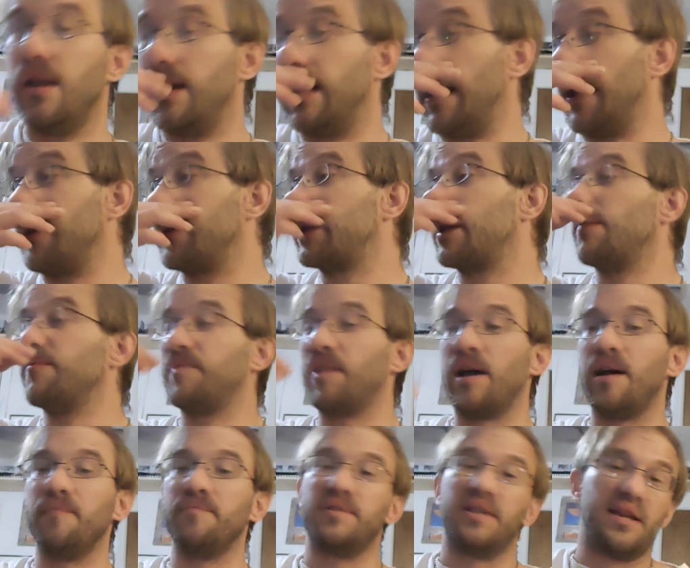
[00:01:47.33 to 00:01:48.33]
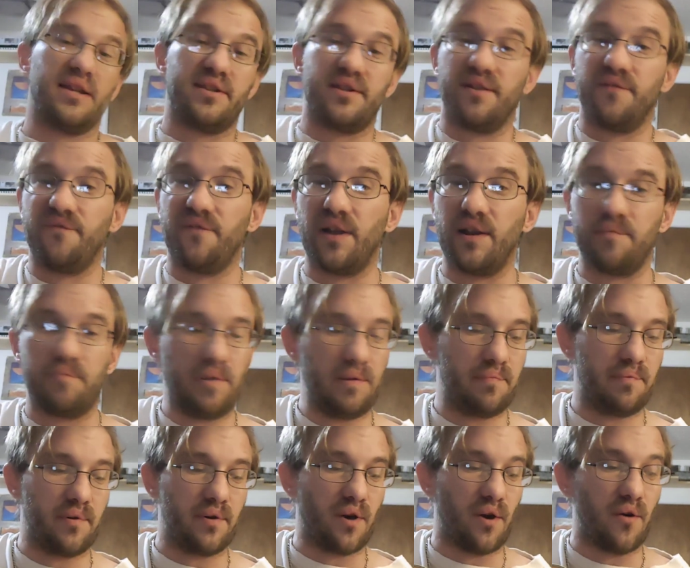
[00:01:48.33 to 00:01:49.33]
Now sometimes that's an effect
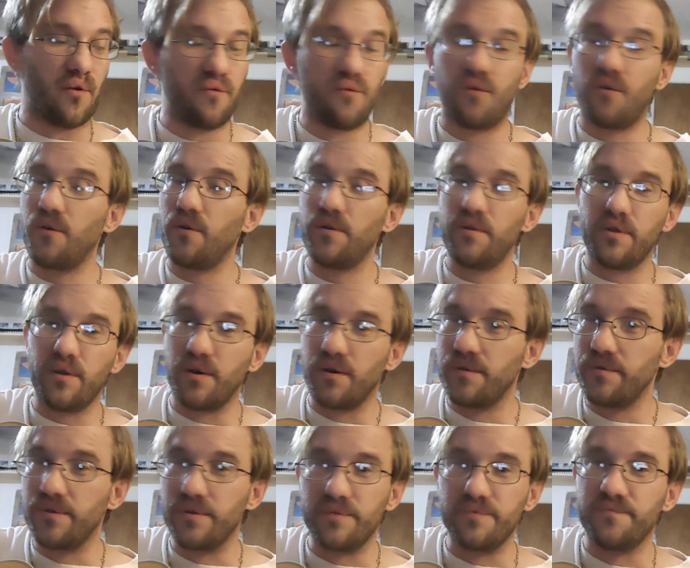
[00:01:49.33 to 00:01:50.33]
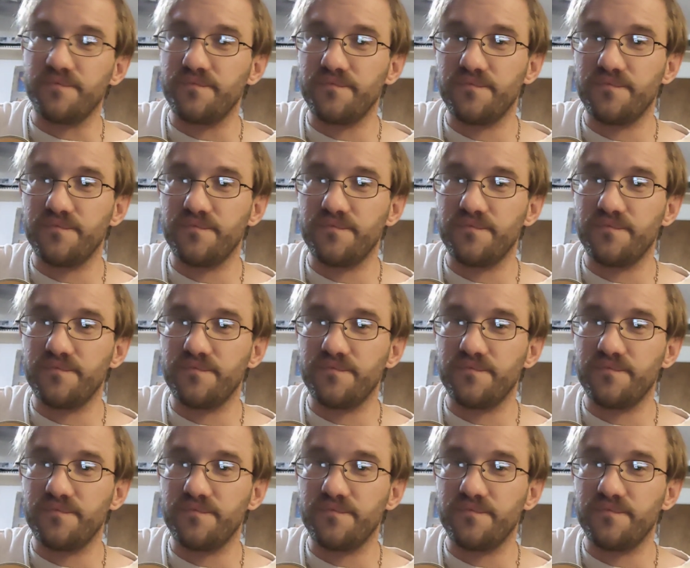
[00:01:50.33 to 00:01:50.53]
people go for, they'll